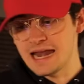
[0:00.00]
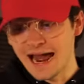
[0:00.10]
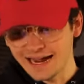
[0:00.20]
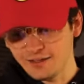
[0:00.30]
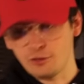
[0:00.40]

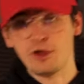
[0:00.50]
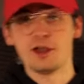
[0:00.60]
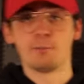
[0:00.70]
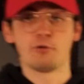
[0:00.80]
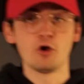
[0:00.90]
nice
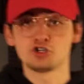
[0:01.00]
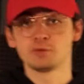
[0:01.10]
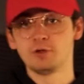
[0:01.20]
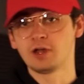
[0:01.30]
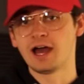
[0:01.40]
and
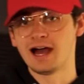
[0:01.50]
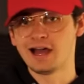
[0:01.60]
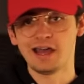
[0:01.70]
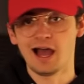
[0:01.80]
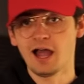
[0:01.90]
approachable
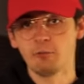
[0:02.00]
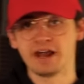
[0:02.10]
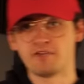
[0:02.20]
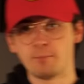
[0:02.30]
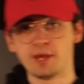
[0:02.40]
guy. I
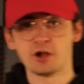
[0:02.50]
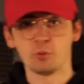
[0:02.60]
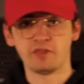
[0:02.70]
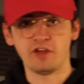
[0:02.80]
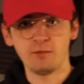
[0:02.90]
would have a beer
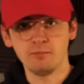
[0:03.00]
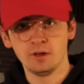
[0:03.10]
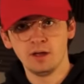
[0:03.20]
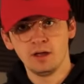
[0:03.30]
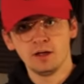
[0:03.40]
with him,
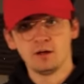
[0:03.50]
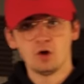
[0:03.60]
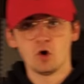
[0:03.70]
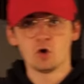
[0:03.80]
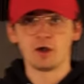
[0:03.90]

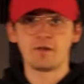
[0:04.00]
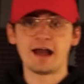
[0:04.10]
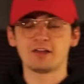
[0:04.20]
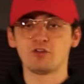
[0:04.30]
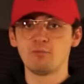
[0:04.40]
or a
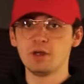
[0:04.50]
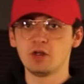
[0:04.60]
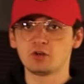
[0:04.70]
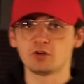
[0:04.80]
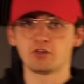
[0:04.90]
glass of
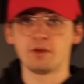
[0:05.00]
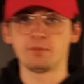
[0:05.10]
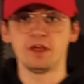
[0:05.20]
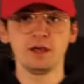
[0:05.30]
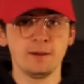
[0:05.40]
milk or something.